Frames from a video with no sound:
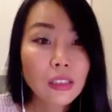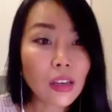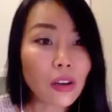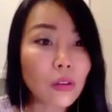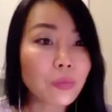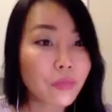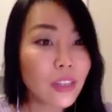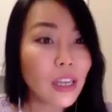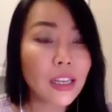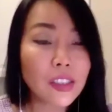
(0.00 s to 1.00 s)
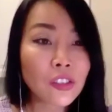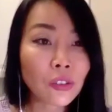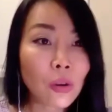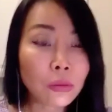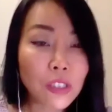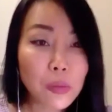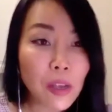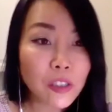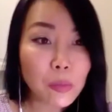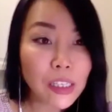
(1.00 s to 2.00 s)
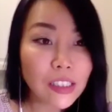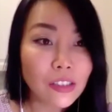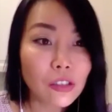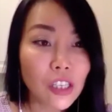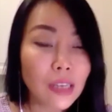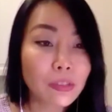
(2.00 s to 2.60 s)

So it is your own responsibility to